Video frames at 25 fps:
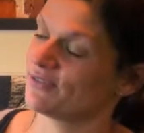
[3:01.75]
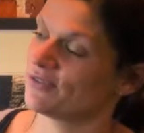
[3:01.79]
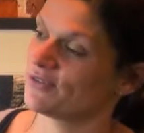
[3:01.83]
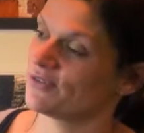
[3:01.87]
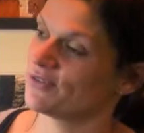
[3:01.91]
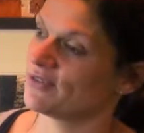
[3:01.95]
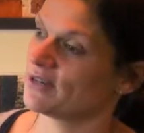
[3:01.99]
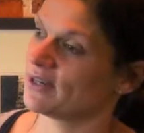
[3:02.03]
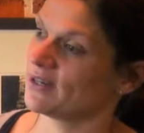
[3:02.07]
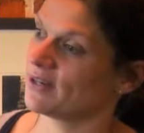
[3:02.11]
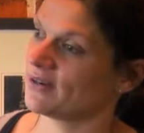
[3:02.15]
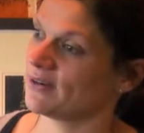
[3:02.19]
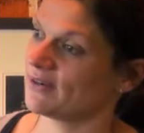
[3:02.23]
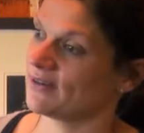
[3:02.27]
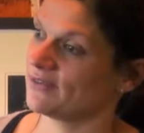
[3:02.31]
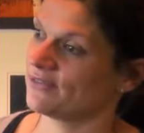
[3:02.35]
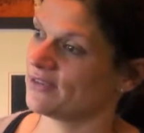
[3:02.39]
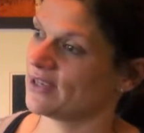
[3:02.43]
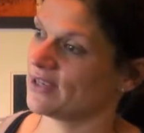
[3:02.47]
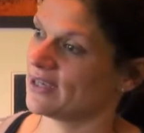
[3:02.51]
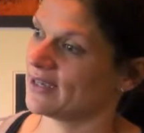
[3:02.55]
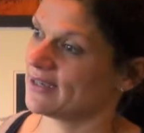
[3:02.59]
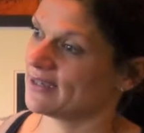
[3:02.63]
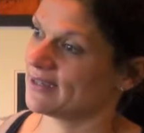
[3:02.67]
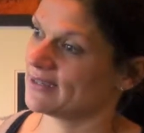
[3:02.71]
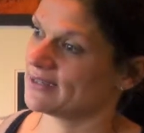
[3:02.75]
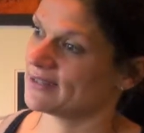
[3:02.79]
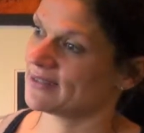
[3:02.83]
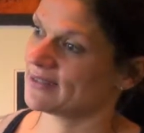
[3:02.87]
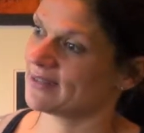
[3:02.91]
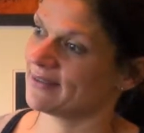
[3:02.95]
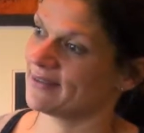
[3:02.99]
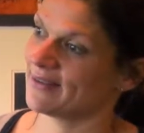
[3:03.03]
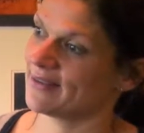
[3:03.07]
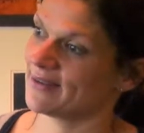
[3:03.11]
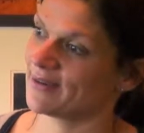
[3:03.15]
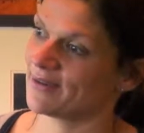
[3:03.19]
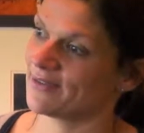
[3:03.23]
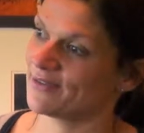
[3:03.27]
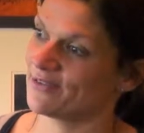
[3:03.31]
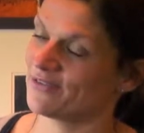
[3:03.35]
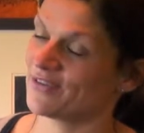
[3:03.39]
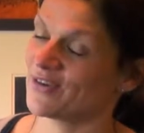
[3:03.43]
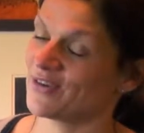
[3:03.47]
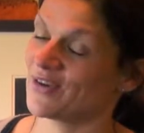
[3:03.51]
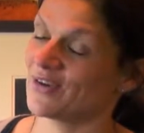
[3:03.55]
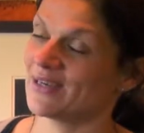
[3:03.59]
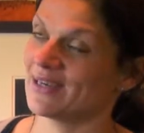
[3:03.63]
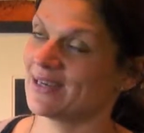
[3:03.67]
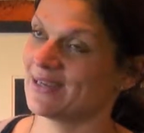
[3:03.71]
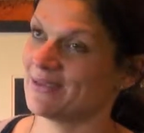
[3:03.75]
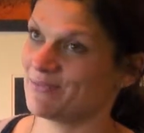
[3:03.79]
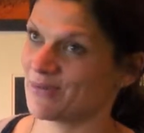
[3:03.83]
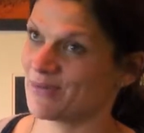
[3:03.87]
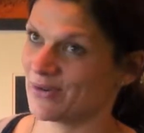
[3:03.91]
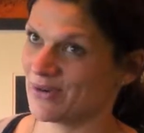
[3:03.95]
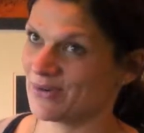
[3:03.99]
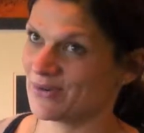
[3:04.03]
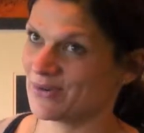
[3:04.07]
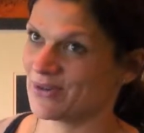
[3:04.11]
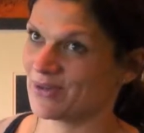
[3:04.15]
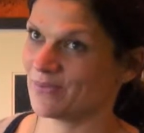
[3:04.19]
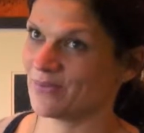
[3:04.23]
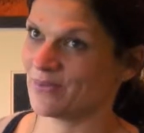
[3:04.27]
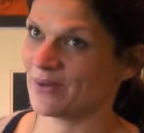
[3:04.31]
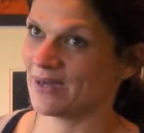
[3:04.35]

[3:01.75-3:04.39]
for 4.5 years, and then I finally broke